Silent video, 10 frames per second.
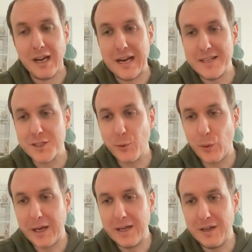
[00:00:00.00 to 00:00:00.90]
and it's
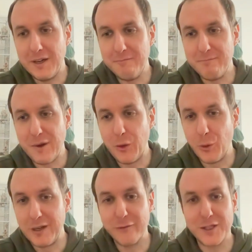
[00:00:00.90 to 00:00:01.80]
quite
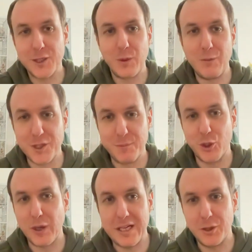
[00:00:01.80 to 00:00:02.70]
annoying for us, because we want to
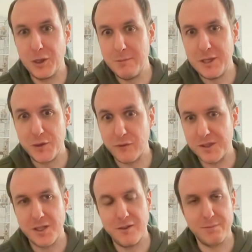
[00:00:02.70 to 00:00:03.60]
portray a good image for
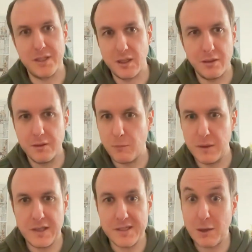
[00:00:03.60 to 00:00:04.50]
ourselves, but, you know, at
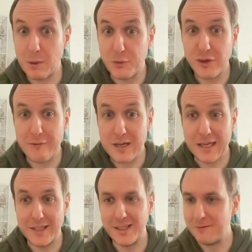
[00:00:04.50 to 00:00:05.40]
least then we're portraying
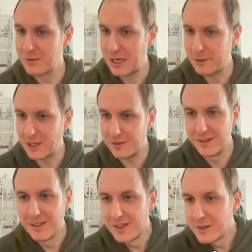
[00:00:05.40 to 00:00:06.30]
reality. So there we go.
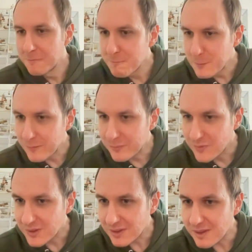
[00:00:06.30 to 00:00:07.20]

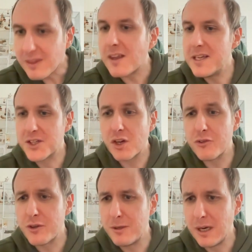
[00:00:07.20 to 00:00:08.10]
Yeah,
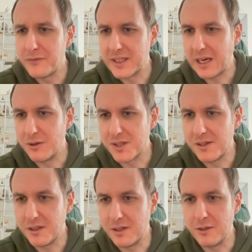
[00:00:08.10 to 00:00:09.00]
Sandra, you love the chaos,
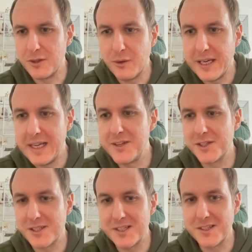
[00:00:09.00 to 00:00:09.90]
don't you? You're here
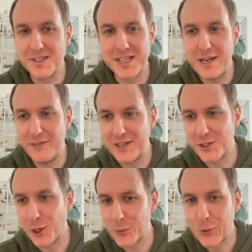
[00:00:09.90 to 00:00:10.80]
just to see things
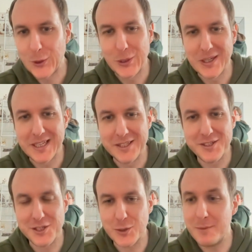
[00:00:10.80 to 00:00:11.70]
go wrong and to
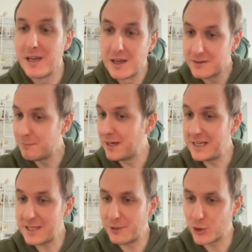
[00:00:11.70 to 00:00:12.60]
scream. At
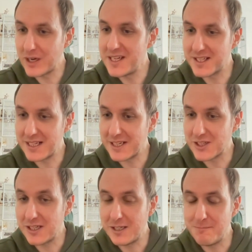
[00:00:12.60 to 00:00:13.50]
least my training
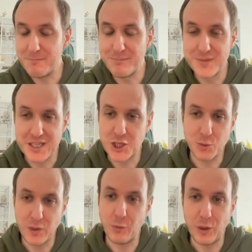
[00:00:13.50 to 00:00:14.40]
session
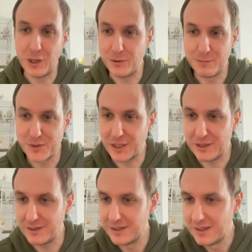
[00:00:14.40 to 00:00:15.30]
went well, you know.